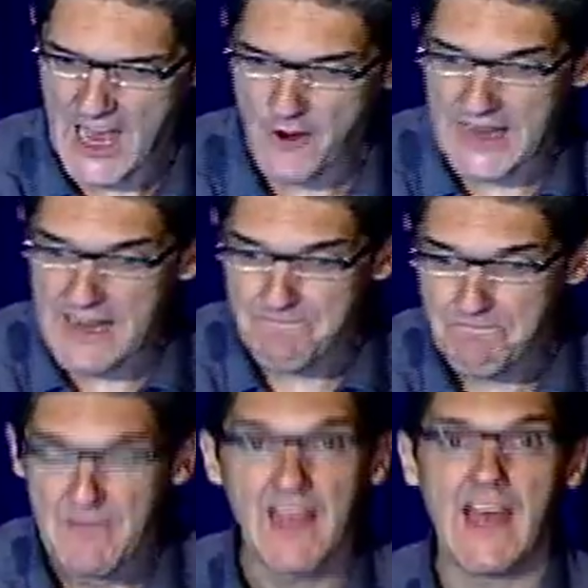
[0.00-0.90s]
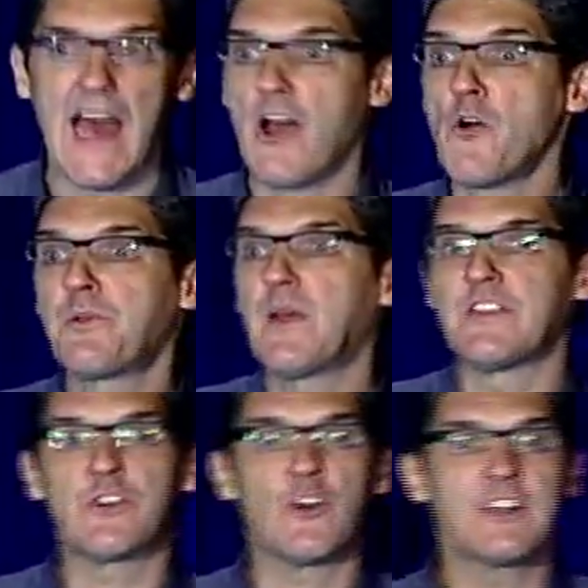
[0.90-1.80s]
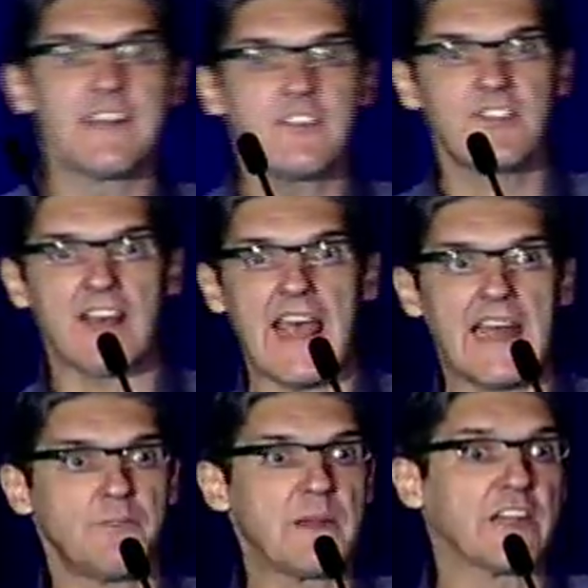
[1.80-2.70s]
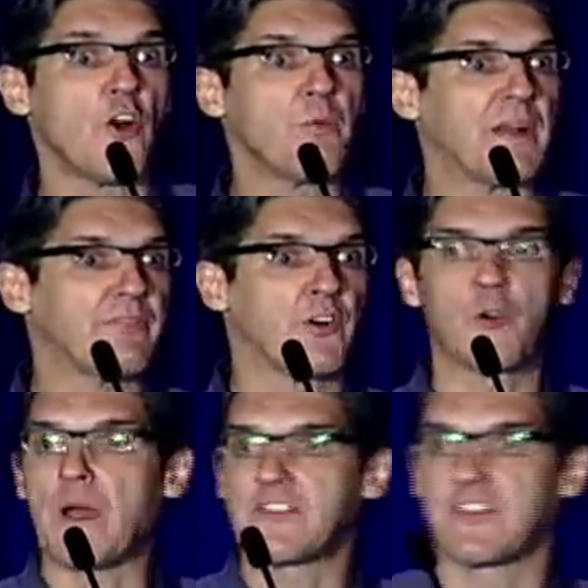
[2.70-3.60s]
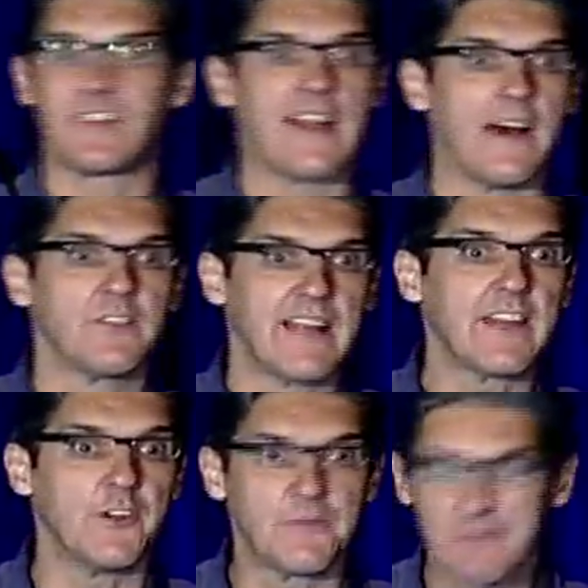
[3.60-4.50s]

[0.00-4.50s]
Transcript: Okay, I hope you enjoyed this, and we can open it for questions now. Thank you.